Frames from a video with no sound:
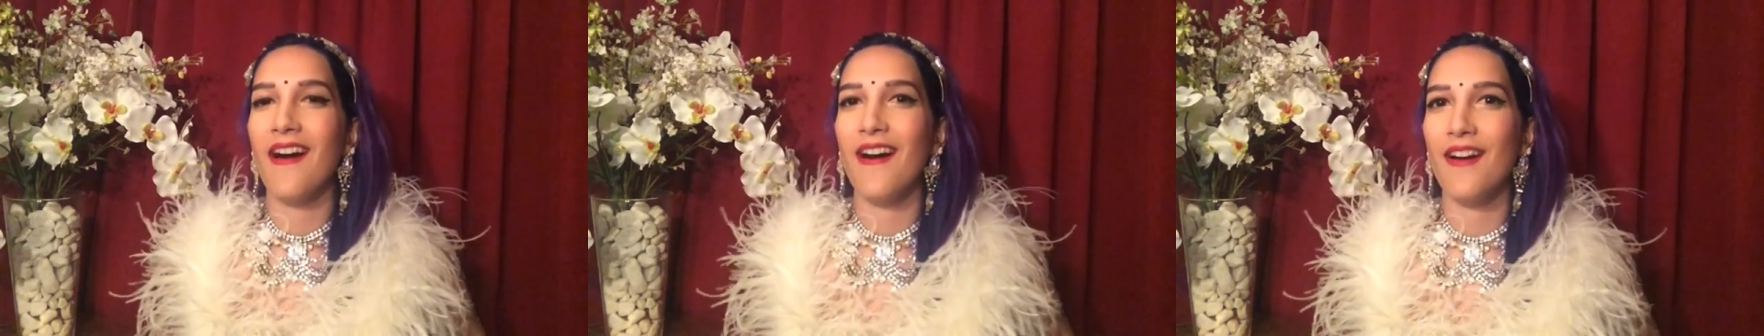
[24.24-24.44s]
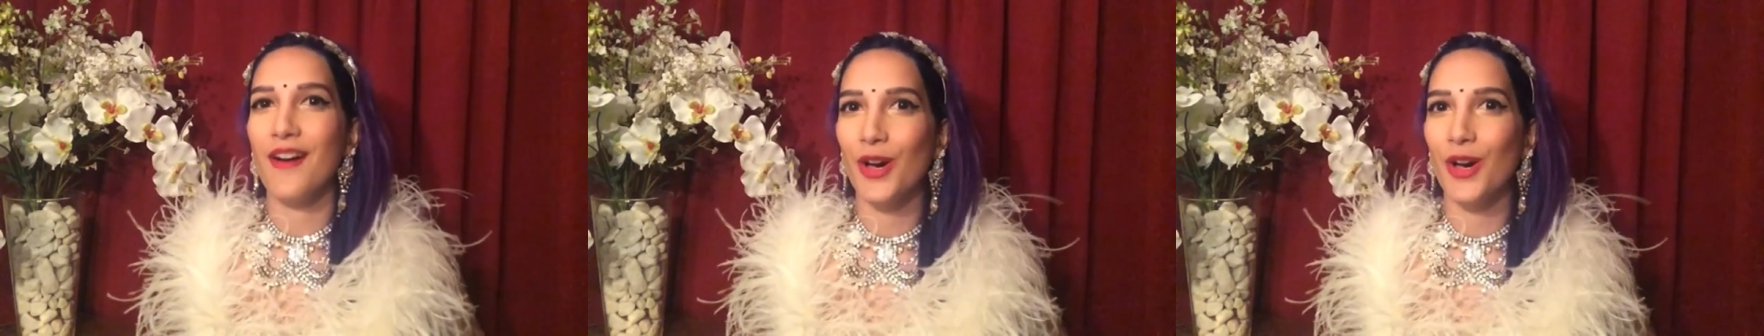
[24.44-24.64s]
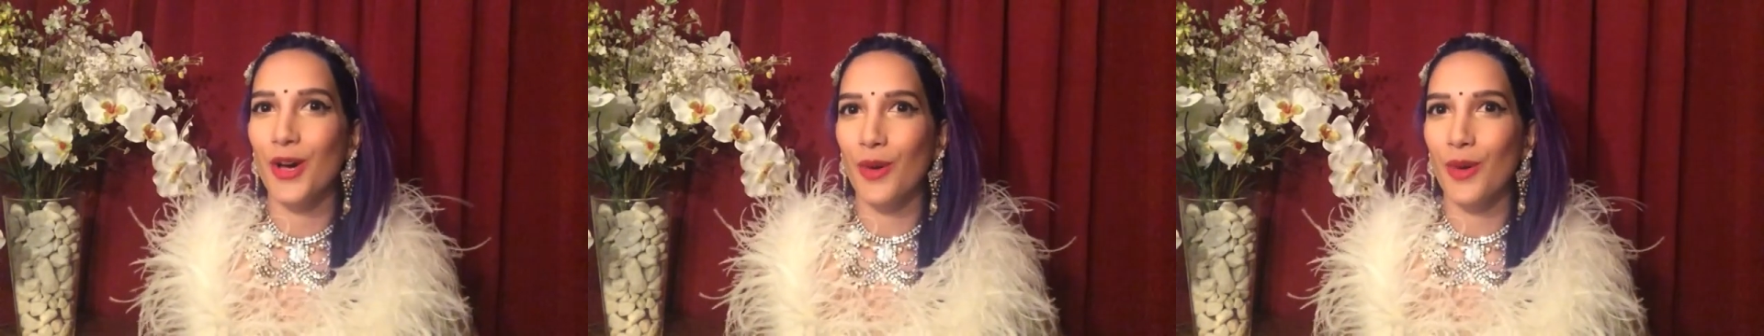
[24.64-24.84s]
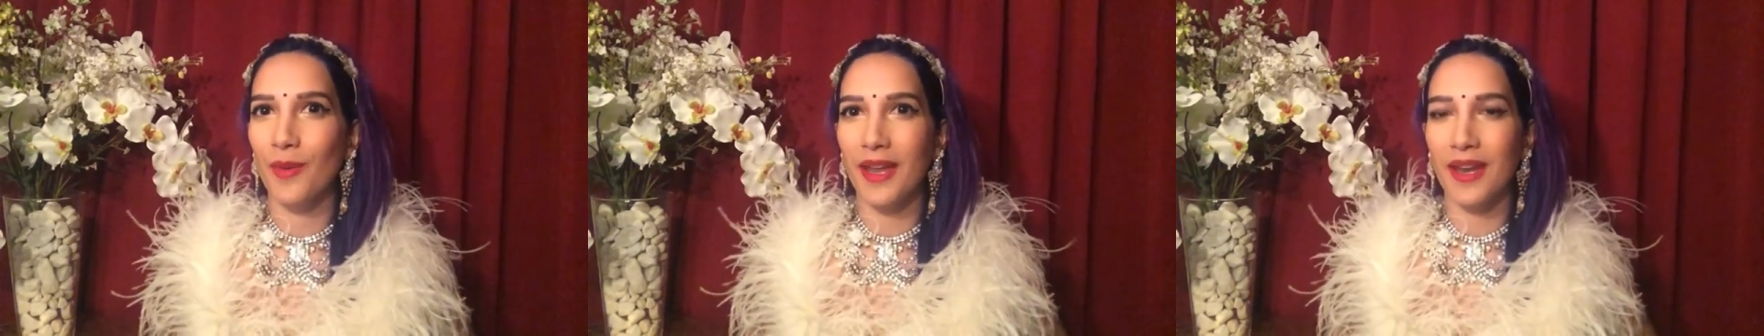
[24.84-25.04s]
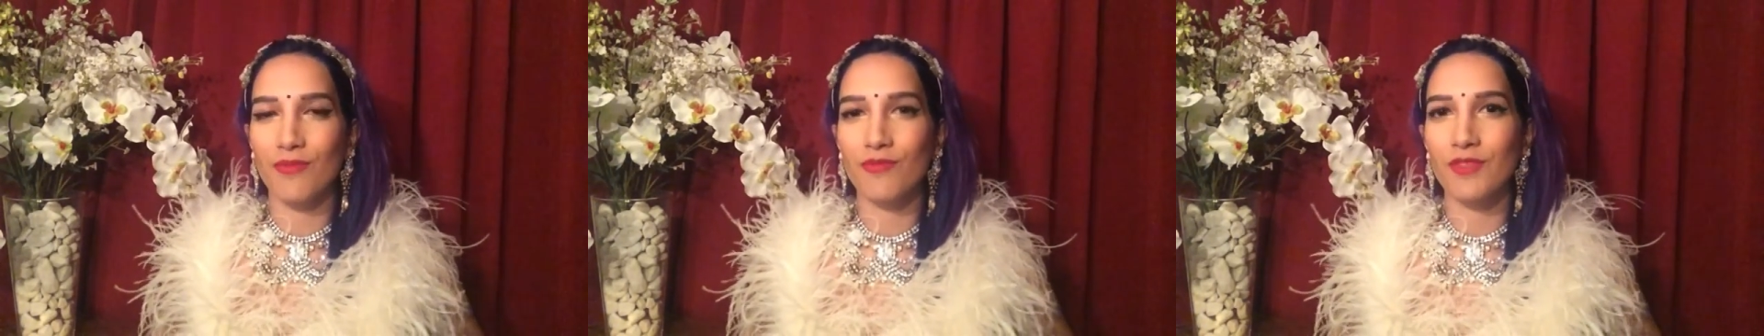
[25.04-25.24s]

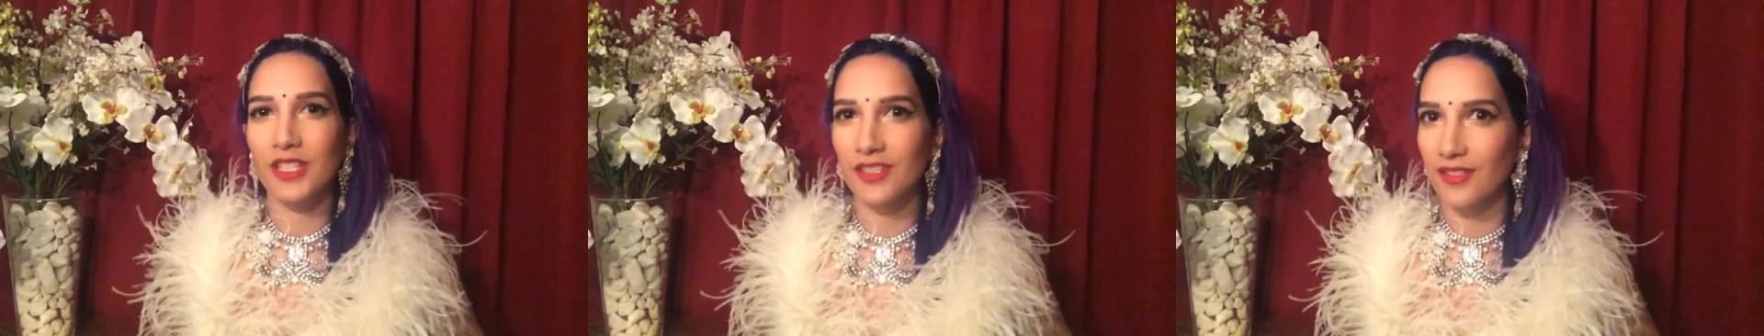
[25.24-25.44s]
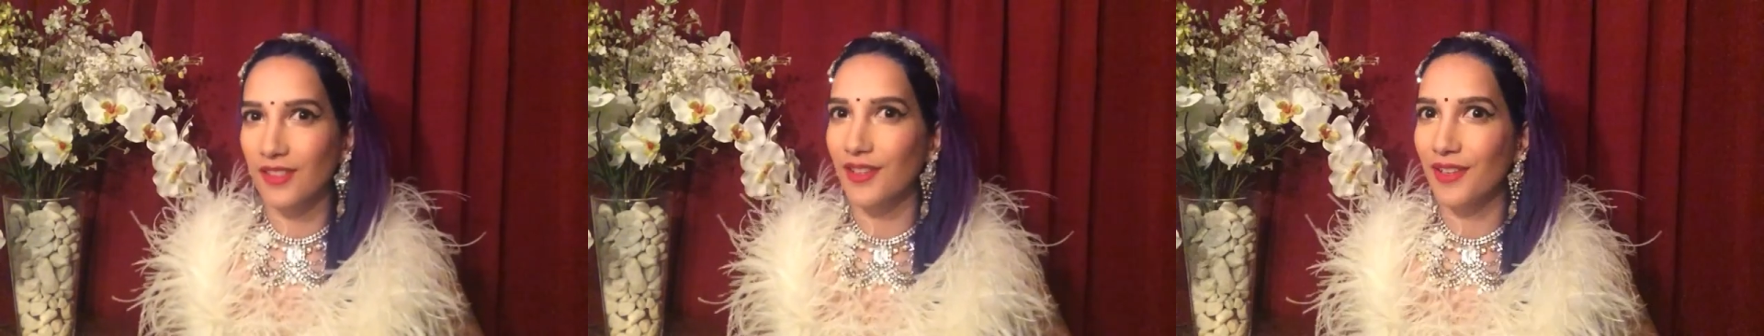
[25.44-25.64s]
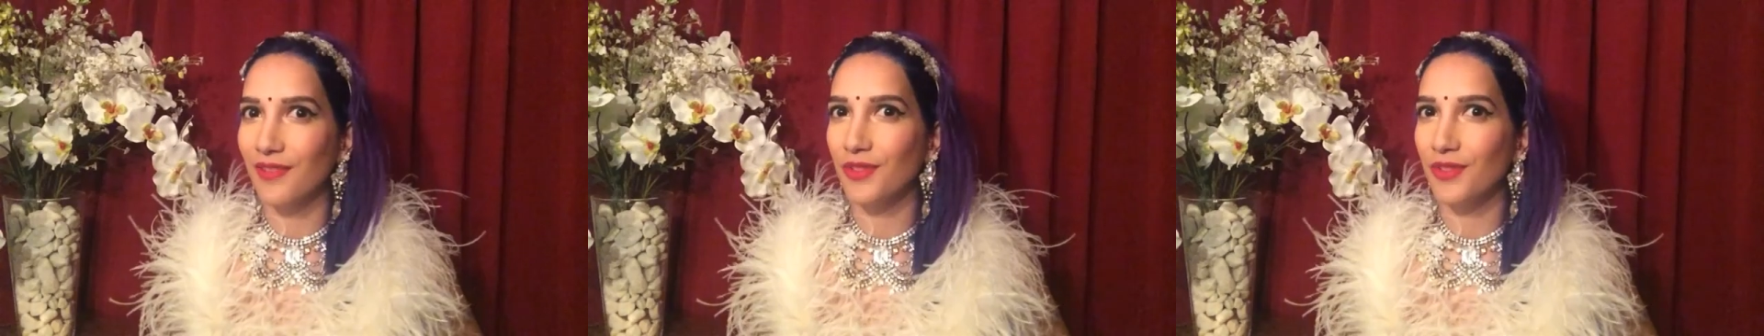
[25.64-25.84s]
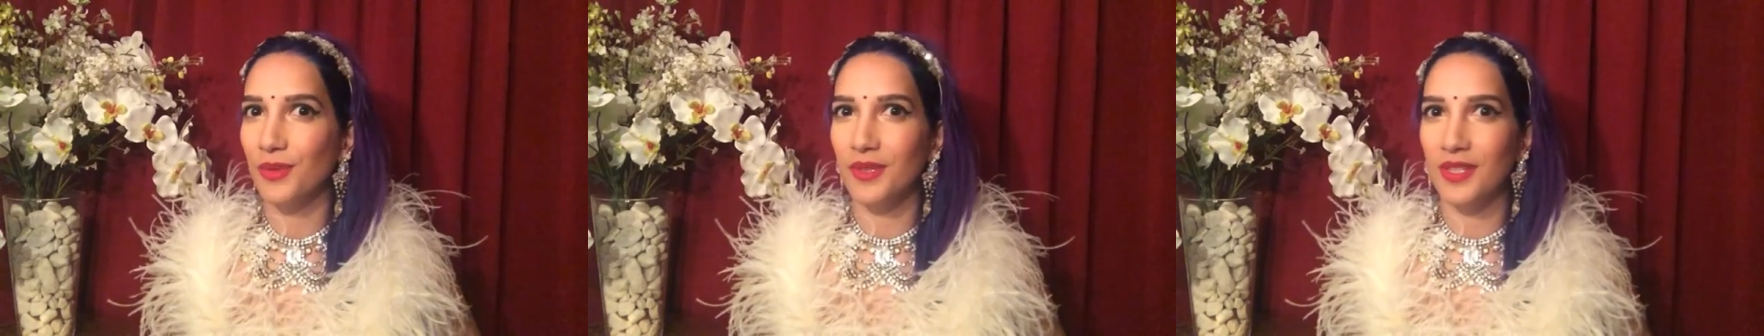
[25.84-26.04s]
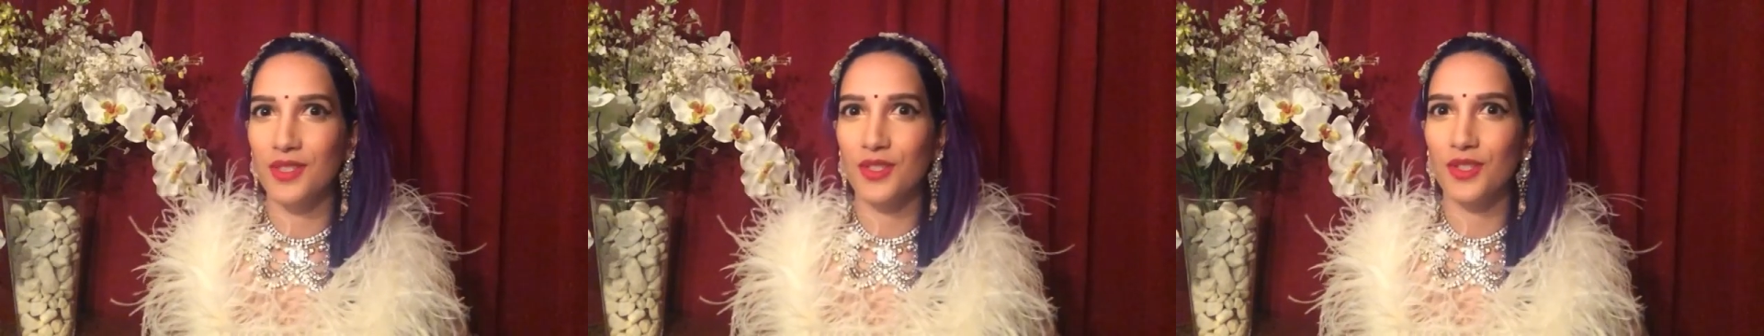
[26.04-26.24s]
and I'm really looking
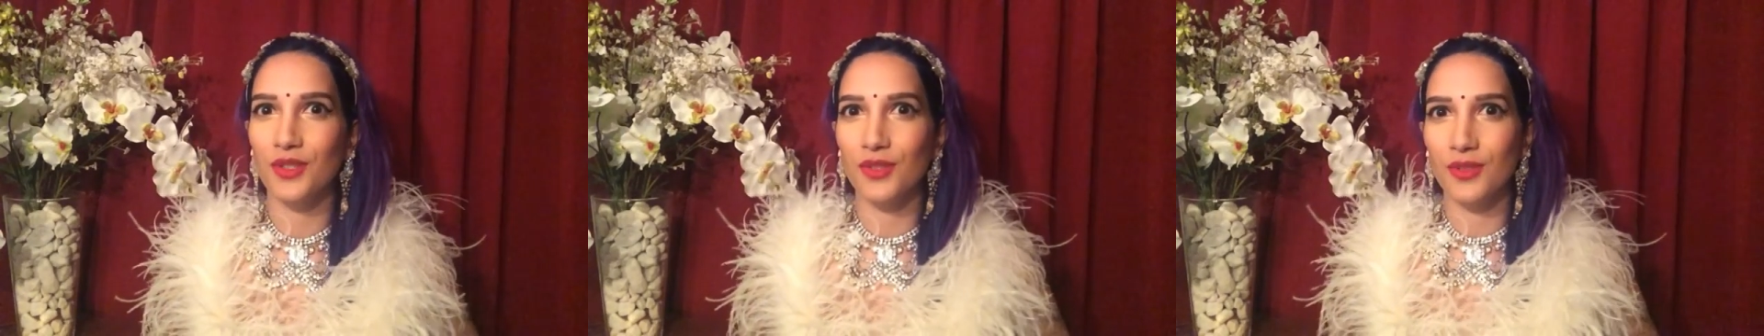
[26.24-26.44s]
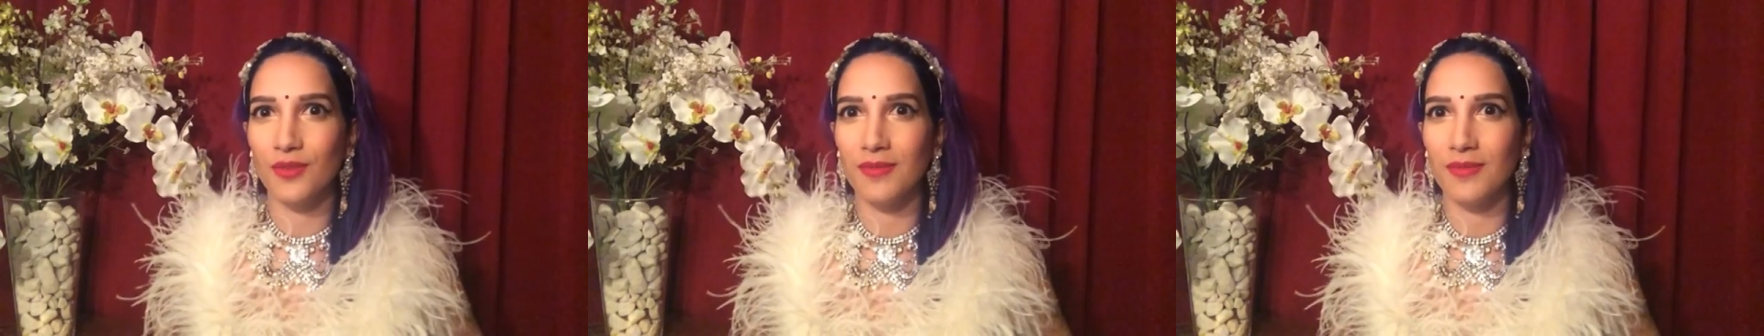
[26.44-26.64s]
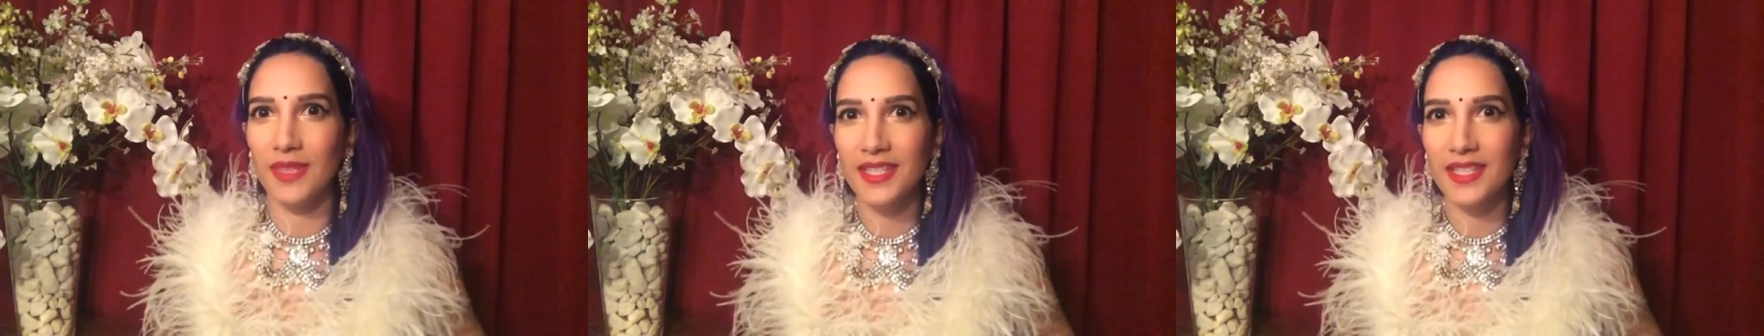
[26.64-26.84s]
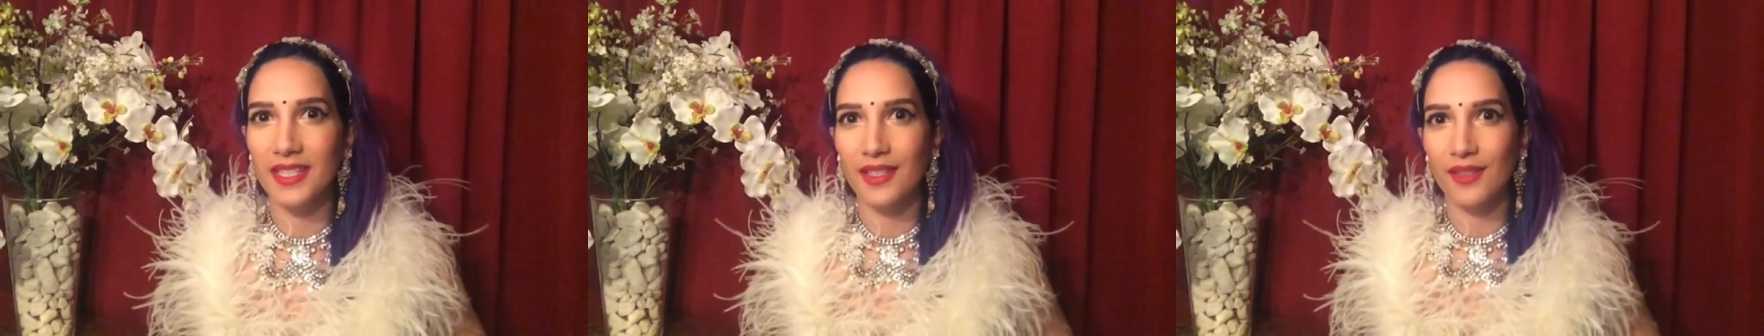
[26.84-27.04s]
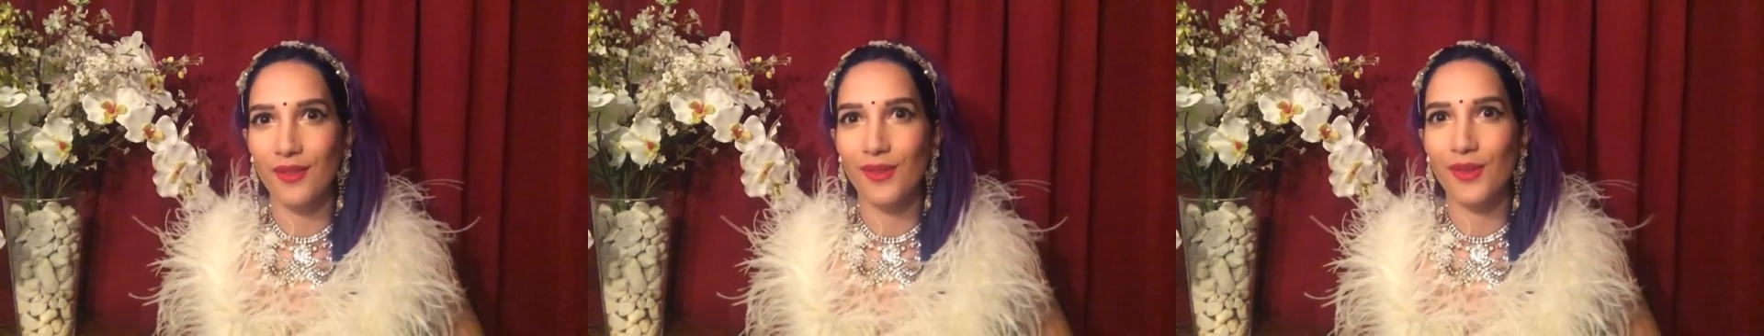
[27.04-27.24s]
forward to
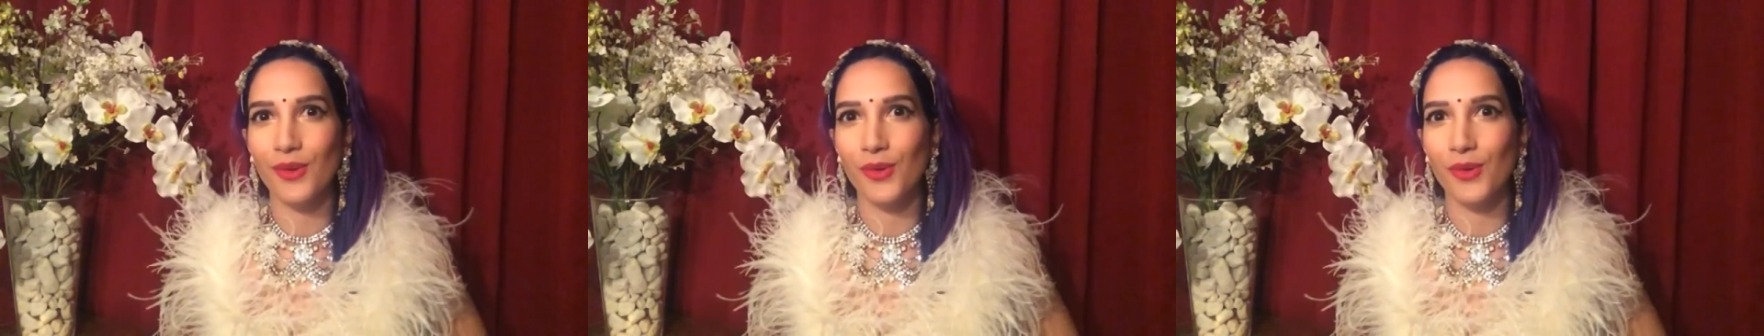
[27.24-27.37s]
meeting